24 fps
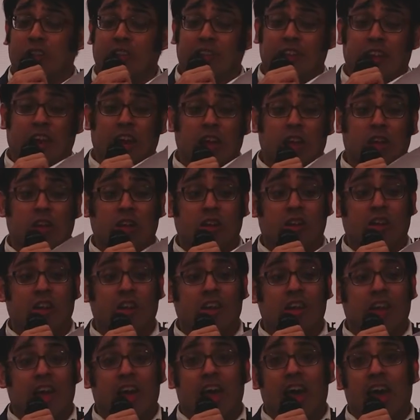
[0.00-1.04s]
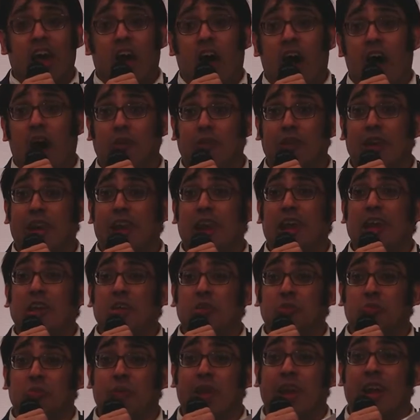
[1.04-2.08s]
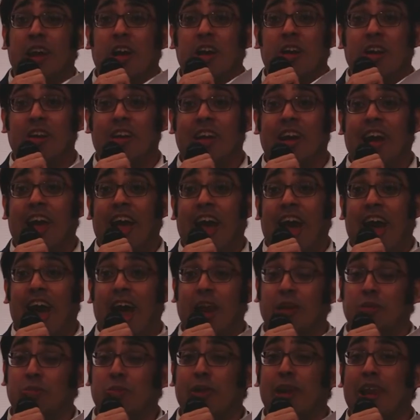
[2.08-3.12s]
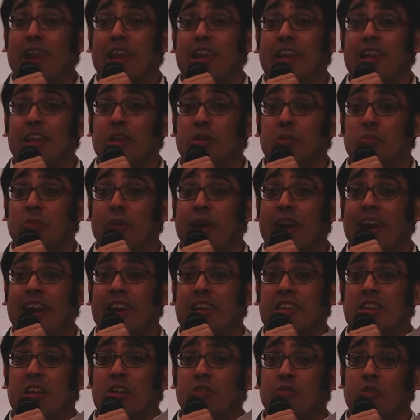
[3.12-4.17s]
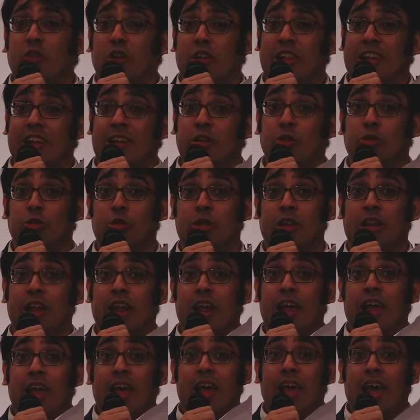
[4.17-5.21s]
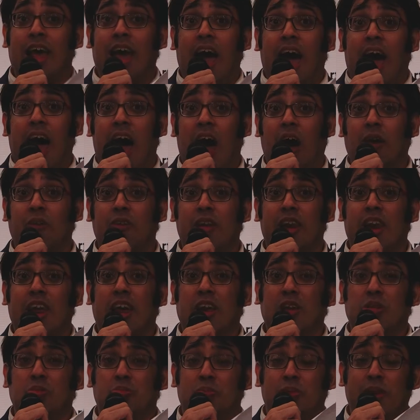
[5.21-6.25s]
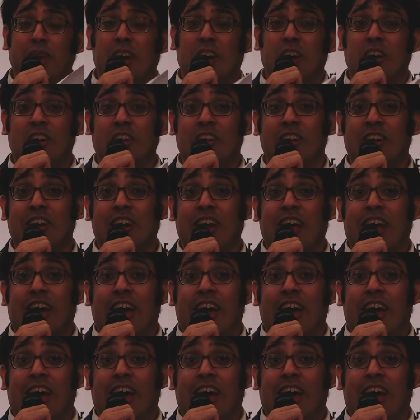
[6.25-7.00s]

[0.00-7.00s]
Jitendra, our next speaker has been an inspiration for the youth. Our next speaker